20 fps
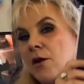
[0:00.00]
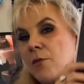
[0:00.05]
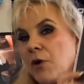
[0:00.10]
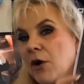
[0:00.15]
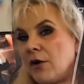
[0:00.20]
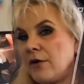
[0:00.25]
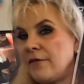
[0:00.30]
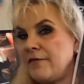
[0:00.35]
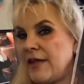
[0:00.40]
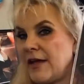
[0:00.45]

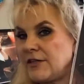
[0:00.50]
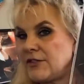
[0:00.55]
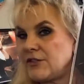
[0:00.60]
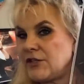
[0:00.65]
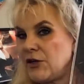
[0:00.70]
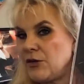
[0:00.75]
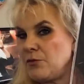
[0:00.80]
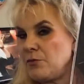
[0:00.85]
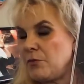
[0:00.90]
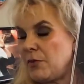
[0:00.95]
part of that
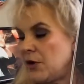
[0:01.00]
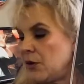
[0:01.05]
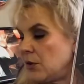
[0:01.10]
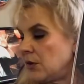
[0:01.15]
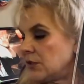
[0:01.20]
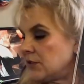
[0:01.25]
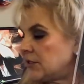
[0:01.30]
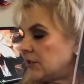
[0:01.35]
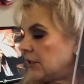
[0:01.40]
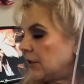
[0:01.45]
Tone
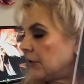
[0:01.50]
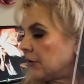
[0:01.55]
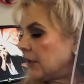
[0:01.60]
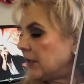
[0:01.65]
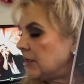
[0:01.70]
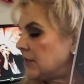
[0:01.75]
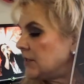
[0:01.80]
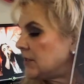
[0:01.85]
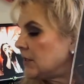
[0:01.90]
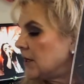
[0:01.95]
Poet
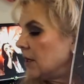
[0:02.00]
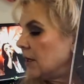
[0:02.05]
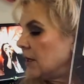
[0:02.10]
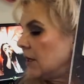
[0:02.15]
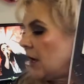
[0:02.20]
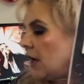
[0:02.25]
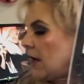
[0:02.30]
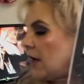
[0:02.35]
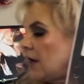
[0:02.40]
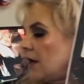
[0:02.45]
series
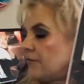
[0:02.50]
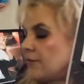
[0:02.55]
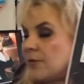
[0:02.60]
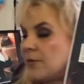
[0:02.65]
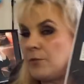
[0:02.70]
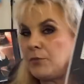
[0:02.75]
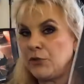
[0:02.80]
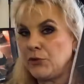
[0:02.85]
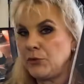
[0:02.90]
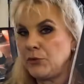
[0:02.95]

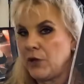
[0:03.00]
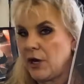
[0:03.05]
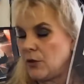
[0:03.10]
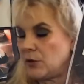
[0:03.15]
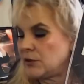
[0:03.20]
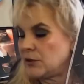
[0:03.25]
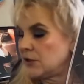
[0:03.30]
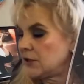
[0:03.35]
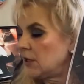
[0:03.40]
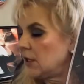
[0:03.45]
from Blue
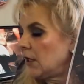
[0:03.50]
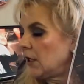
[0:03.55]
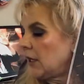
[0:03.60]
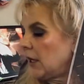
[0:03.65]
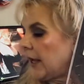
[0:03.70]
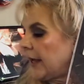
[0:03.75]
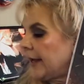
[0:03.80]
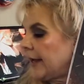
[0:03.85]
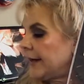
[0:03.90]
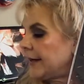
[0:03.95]
Note.
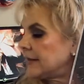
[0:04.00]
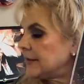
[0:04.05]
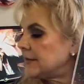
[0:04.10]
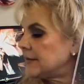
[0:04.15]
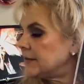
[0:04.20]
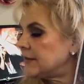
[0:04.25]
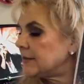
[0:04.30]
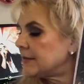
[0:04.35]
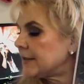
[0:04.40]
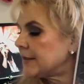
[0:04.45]

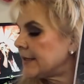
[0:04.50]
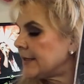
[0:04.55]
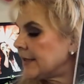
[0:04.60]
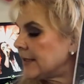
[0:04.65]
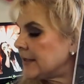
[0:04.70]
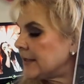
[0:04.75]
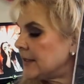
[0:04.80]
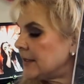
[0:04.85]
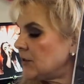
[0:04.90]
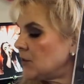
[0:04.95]
And
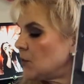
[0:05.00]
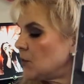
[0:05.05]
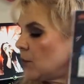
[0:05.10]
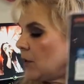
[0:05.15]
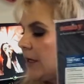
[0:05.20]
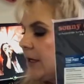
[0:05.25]
this one